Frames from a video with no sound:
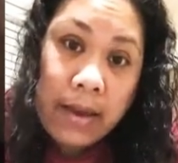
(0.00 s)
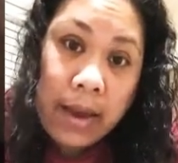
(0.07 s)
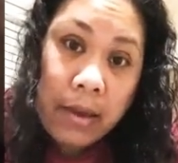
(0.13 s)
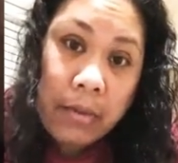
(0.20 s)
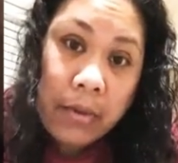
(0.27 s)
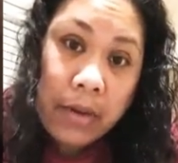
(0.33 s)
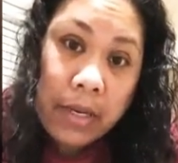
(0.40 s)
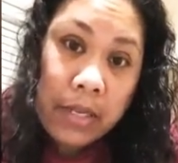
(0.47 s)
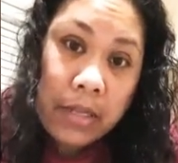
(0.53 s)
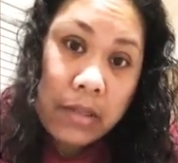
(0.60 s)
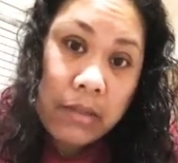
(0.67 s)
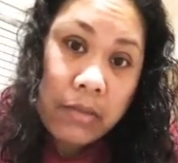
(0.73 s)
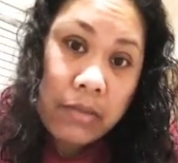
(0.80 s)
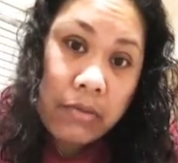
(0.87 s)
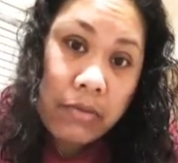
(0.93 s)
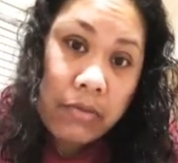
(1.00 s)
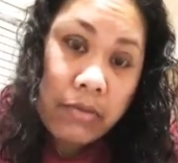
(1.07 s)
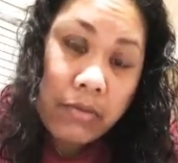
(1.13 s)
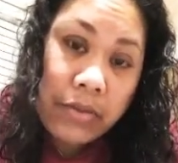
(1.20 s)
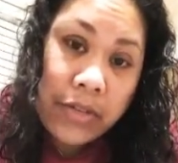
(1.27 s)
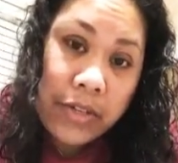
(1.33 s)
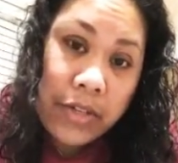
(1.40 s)
I wanted to
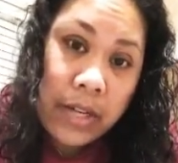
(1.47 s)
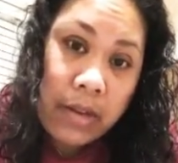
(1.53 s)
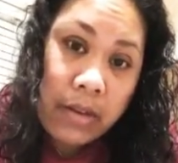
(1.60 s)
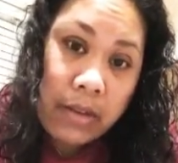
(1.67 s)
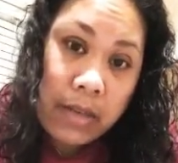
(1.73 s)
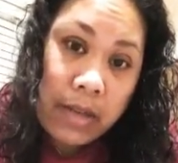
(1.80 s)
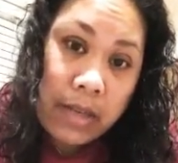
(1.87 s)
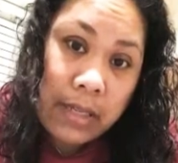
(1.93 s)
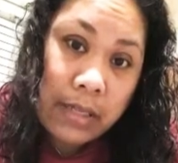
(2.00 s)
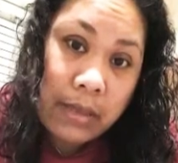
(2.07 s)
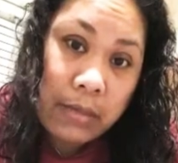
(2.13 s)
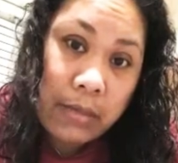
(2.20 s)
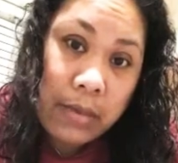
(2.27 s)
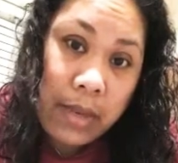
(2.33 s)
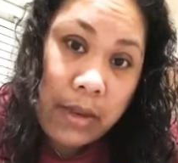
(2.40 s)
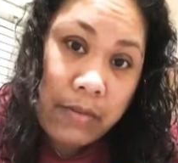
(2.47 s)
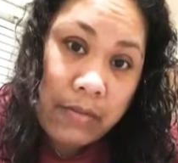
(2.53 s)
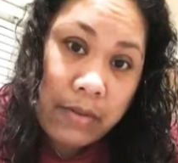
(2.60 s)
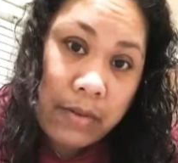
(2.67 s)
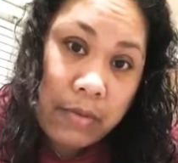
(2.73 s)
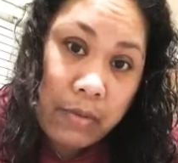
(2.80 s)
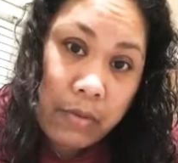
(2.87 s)
share this with
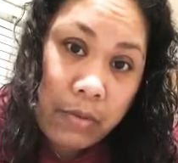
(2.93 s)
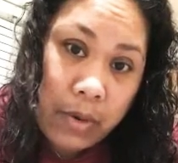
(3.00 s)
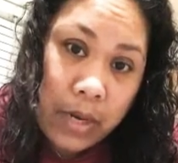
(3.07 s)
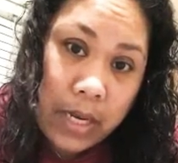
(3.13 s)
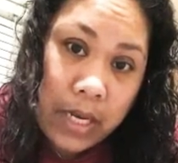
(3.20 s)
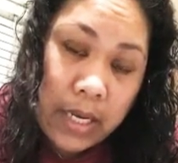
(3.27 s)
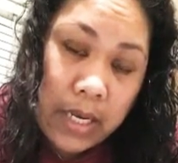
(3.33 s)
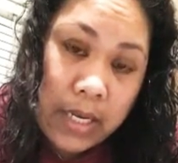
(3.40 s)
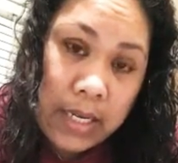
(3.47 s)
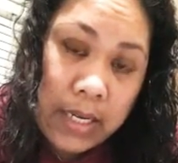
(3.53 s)
everyone.